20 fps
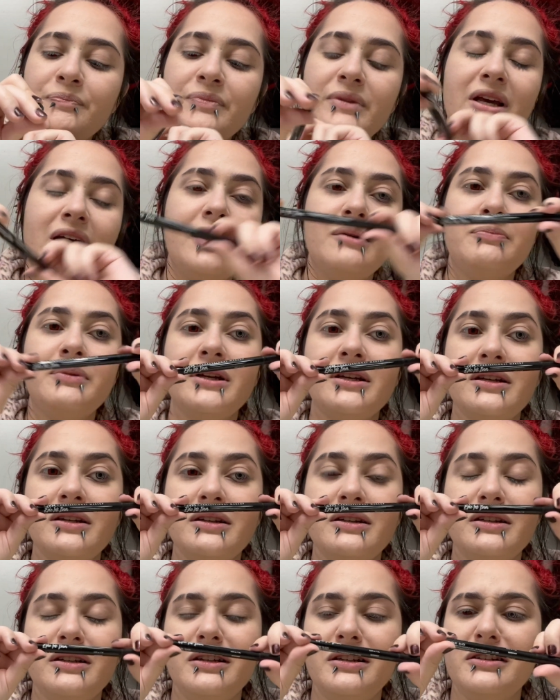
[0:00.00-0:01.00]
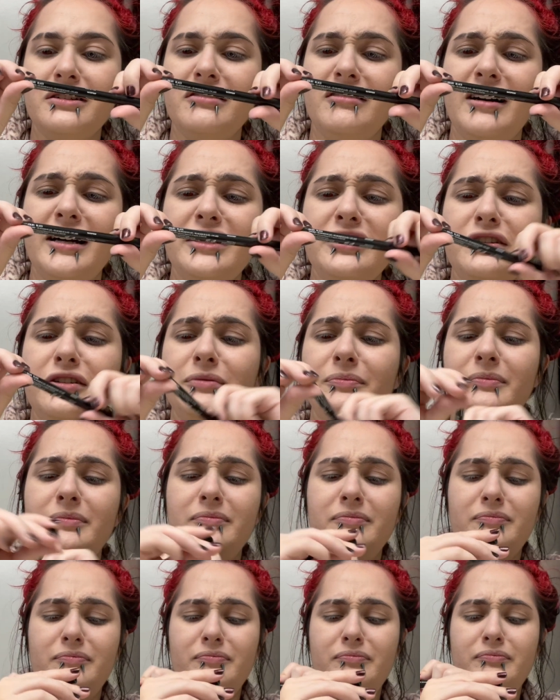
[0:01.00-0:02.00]
Epic Ink Liner.
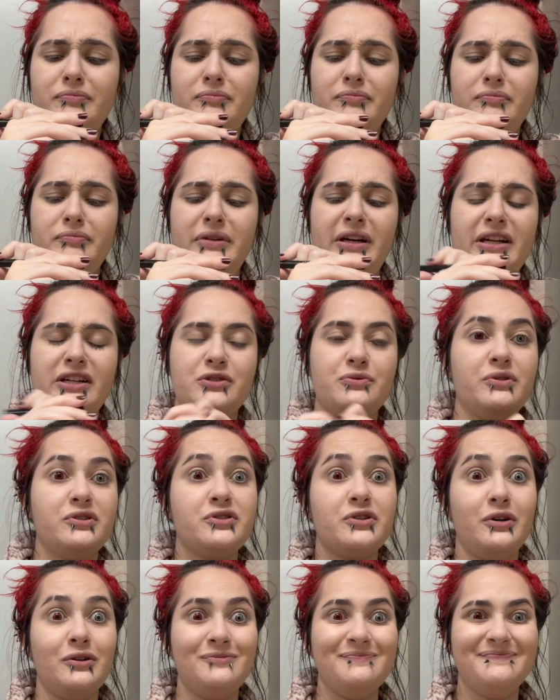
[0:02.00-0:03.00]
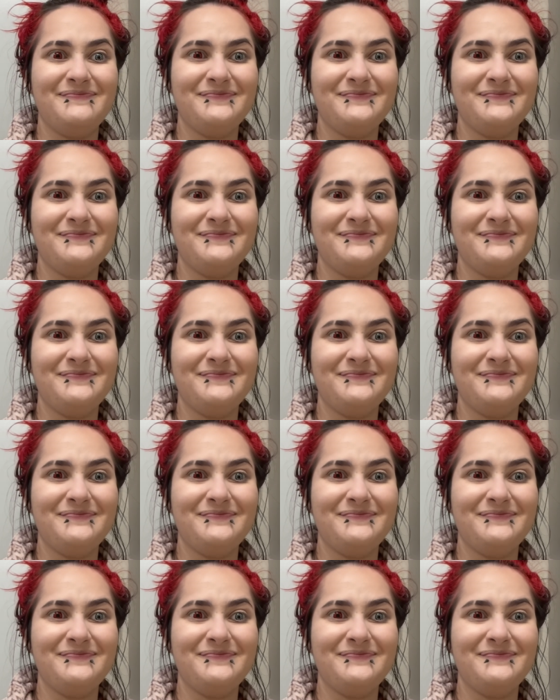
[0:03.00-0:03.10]
Yeah, that's what it's called.